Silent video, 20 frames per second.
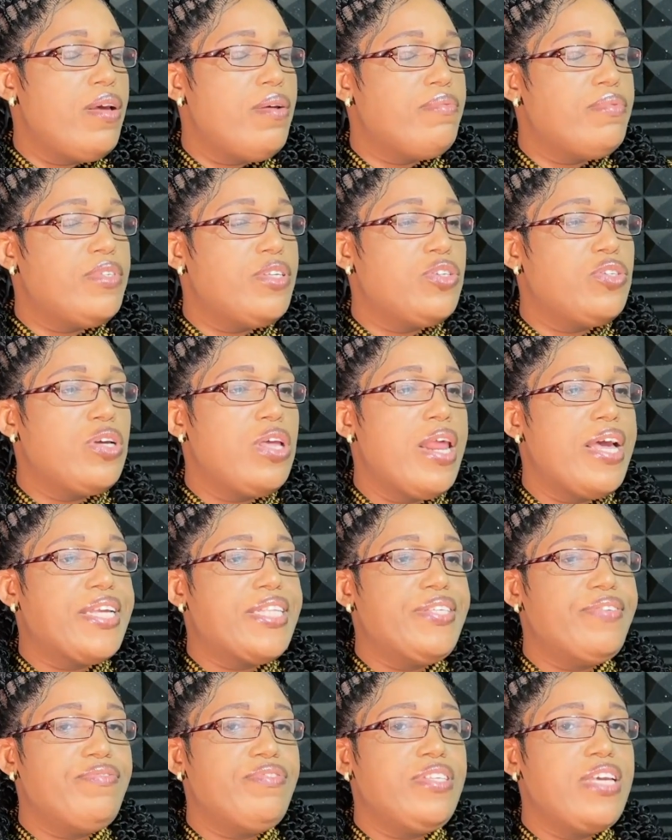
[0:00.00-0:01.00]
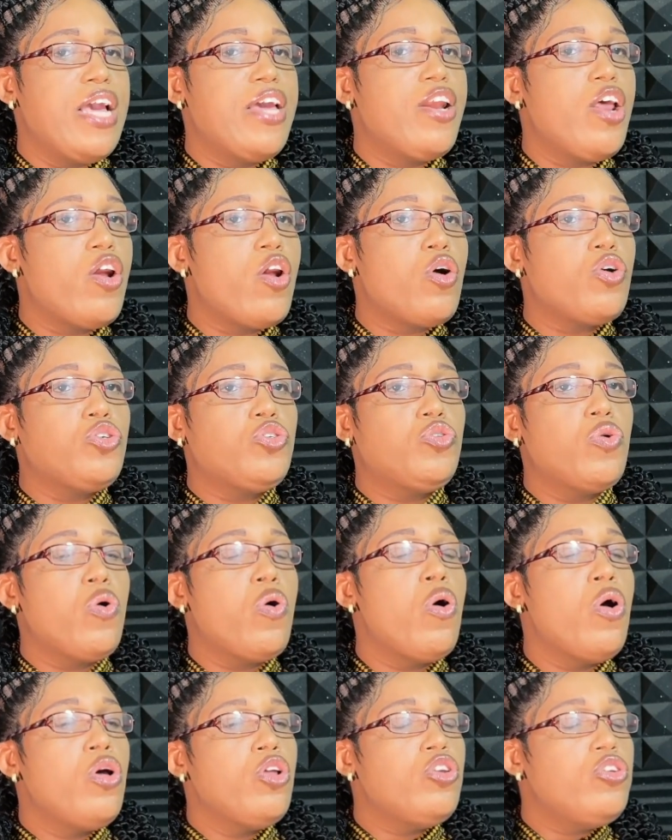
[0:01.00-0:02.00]
social activity. And then
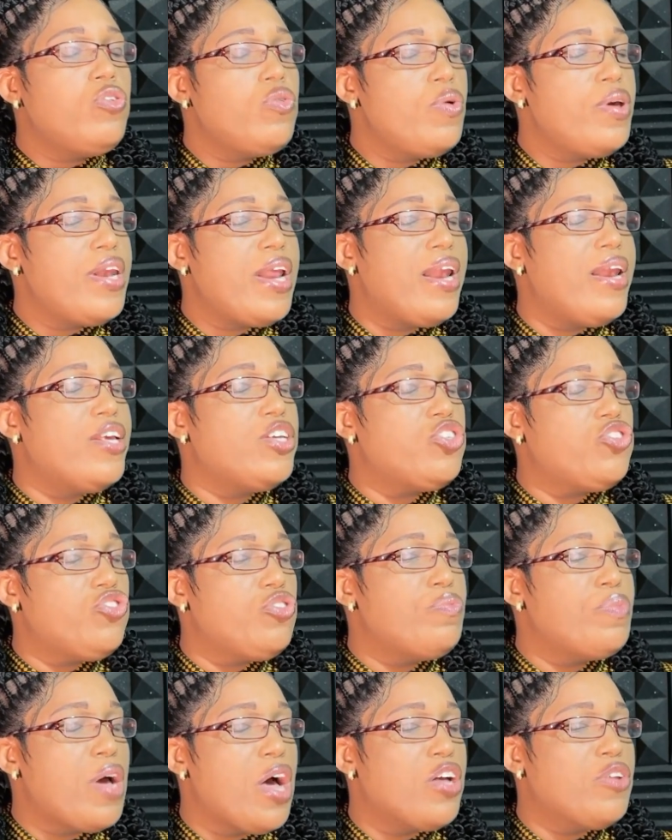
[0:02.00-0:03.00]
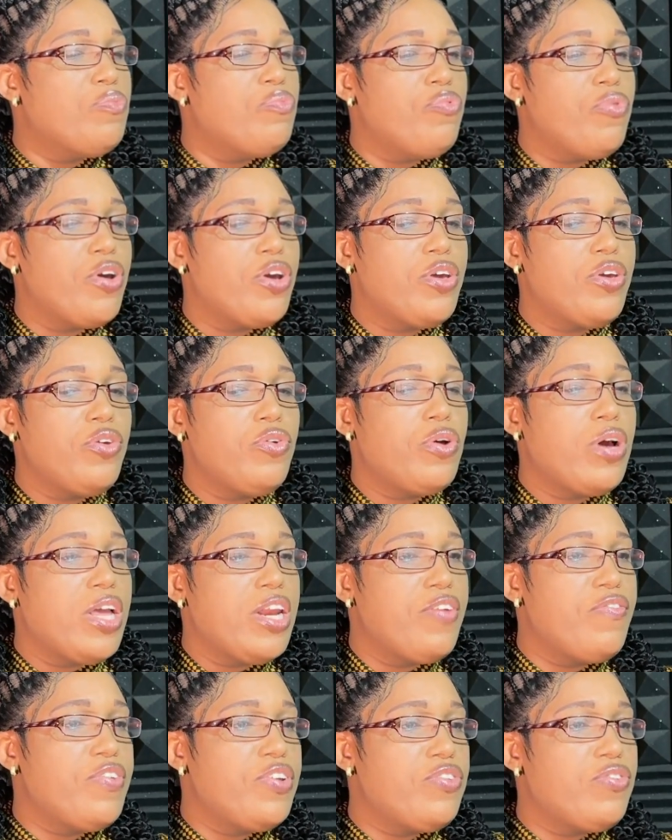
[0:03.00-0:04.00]
also during an extreme outbreak, you can
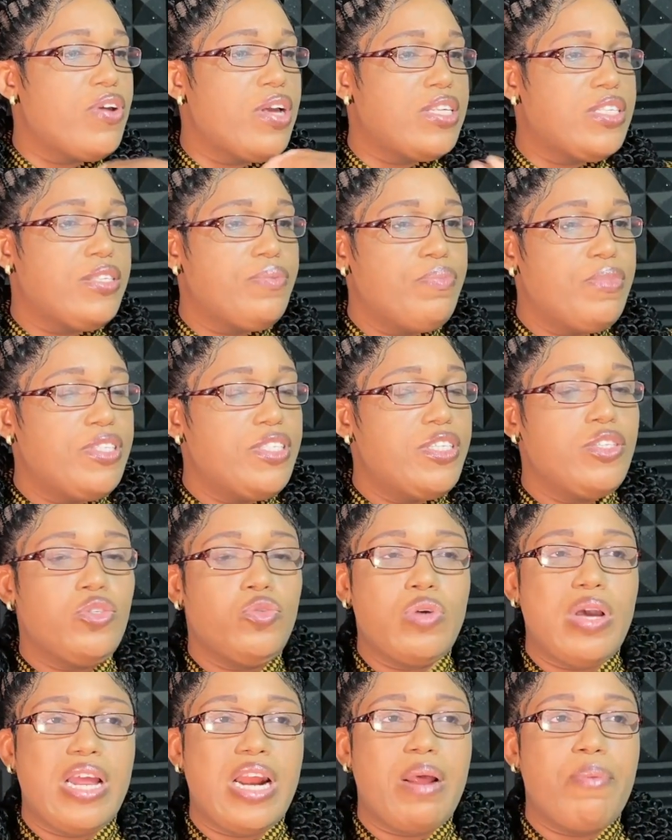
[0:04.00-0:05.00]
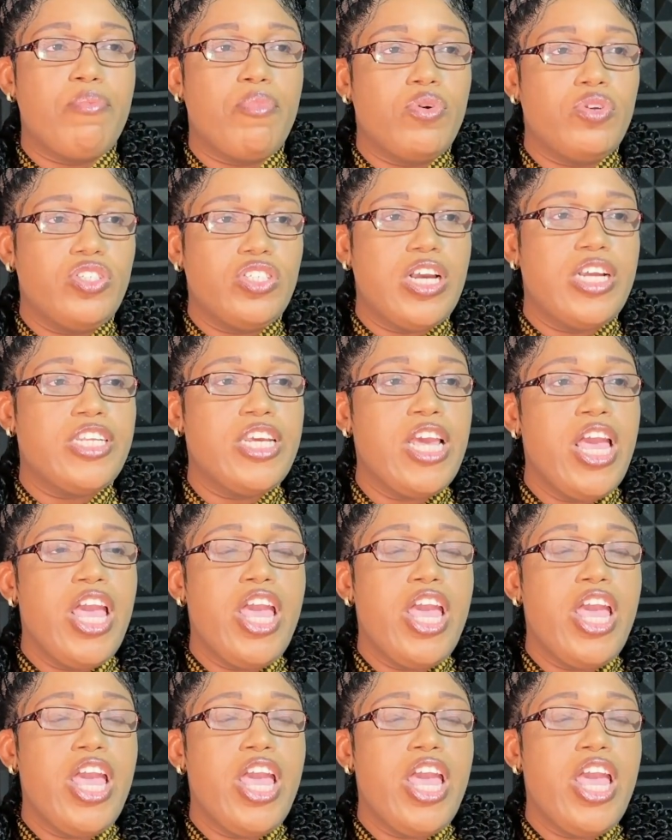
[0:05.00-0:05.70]
even transmit it to an unborn child.